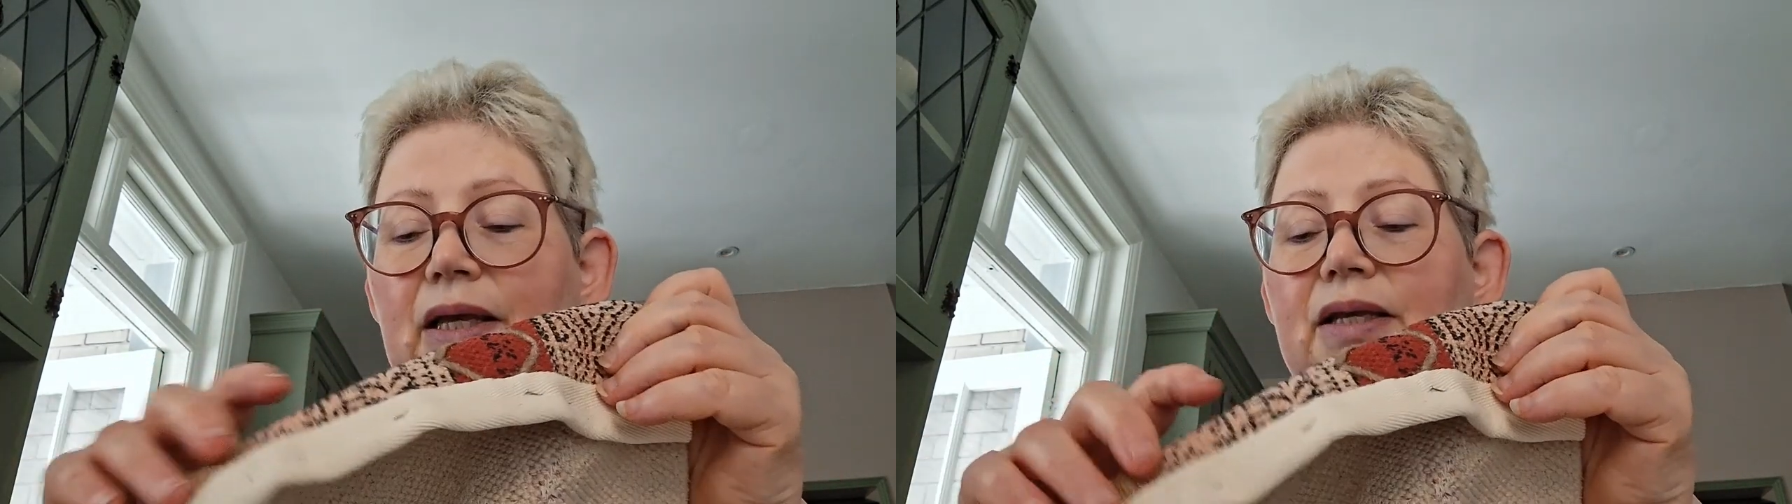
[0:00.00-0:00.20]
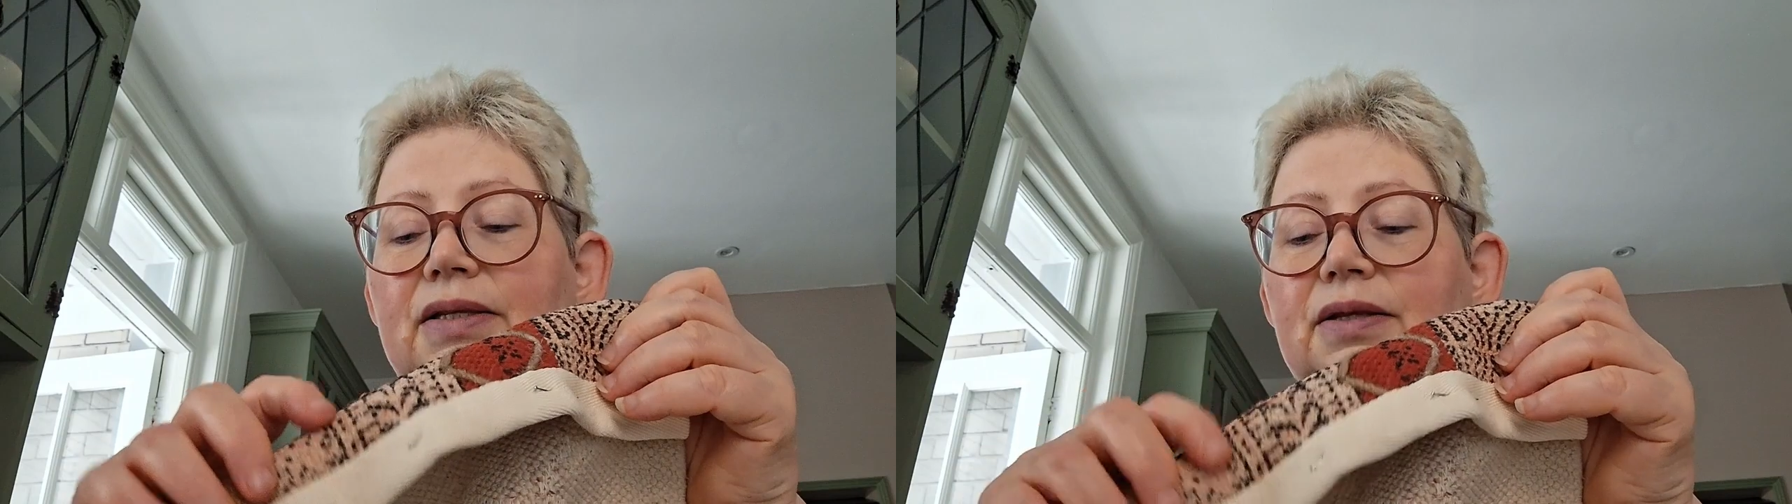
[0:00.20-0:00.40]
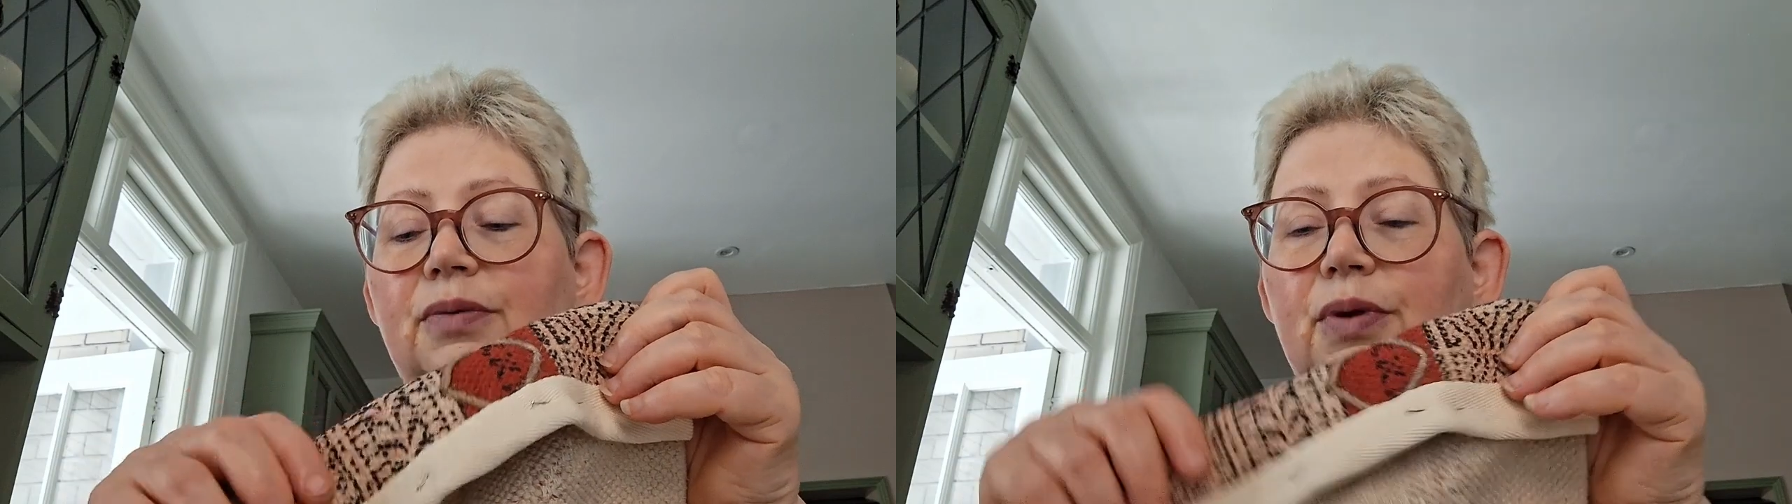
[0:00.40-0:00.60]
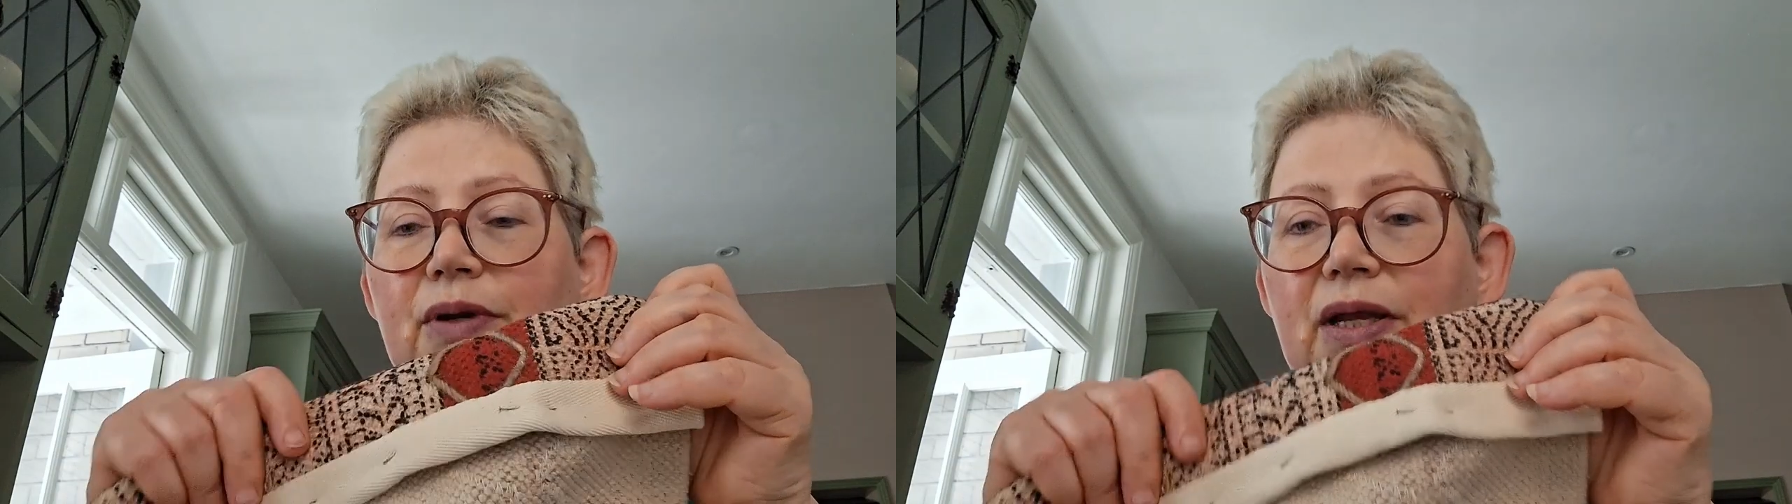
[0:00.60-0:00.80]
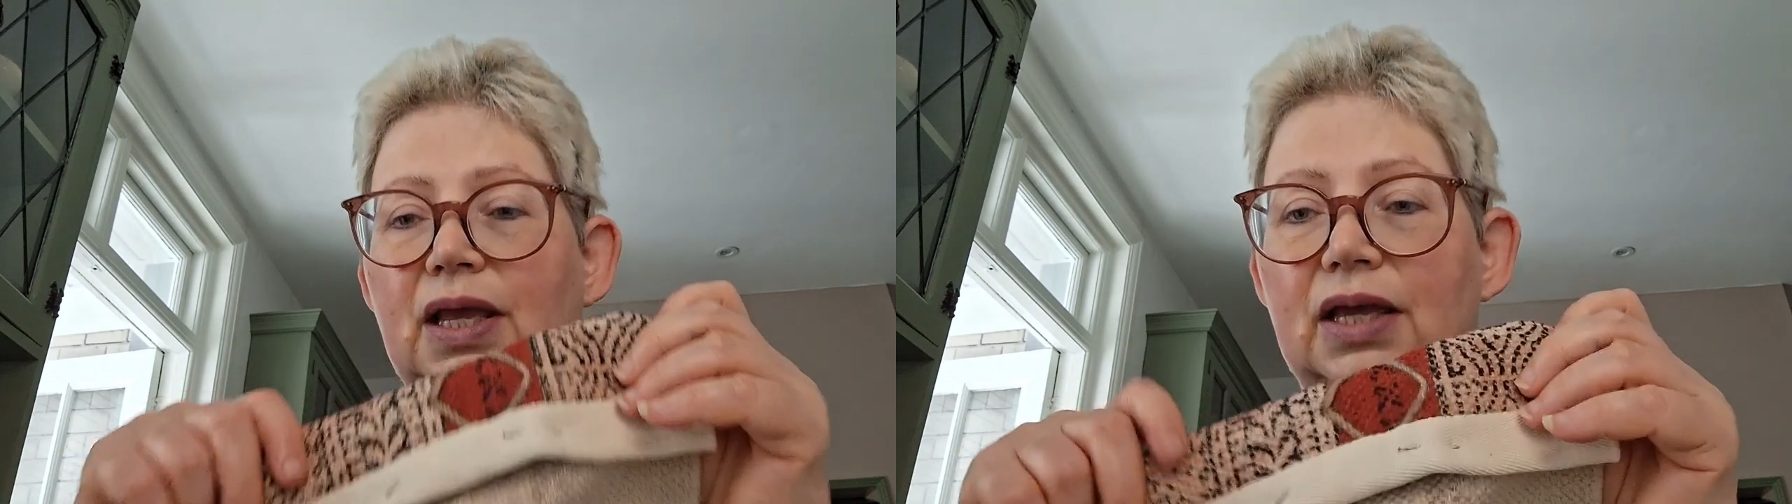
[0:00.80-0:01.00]
His
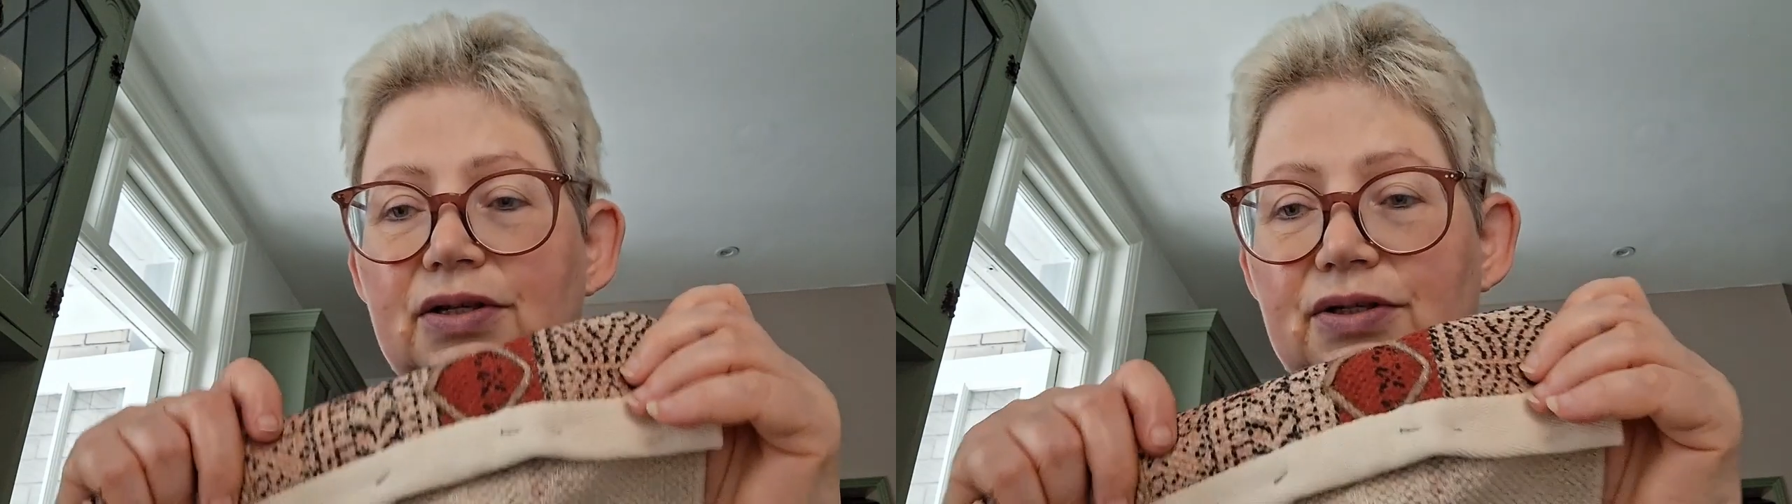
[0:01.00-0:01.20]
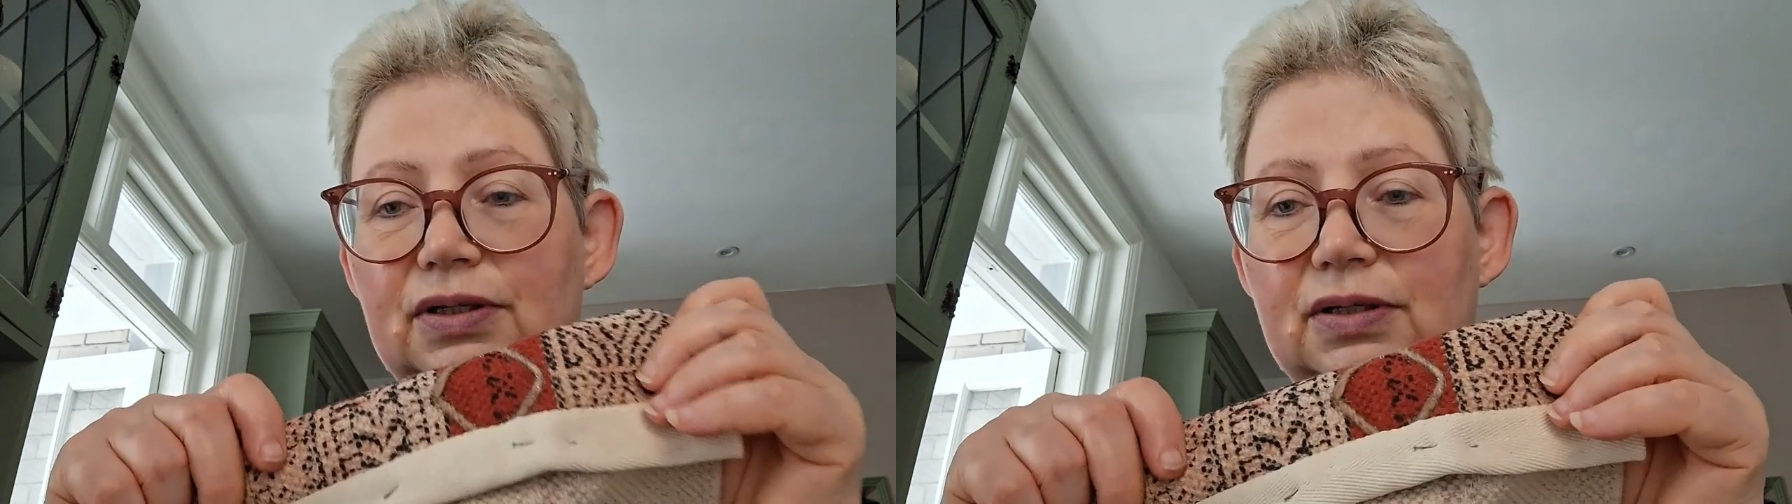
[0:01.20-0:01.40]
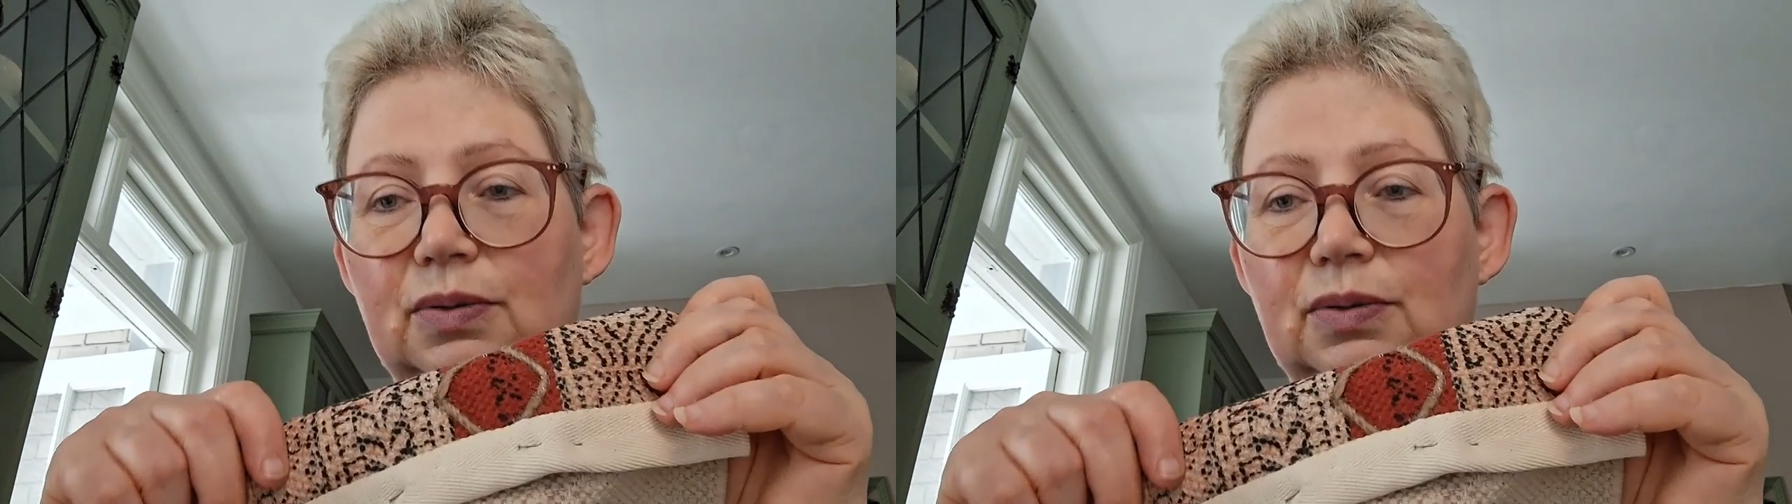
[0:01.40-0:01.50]
communication as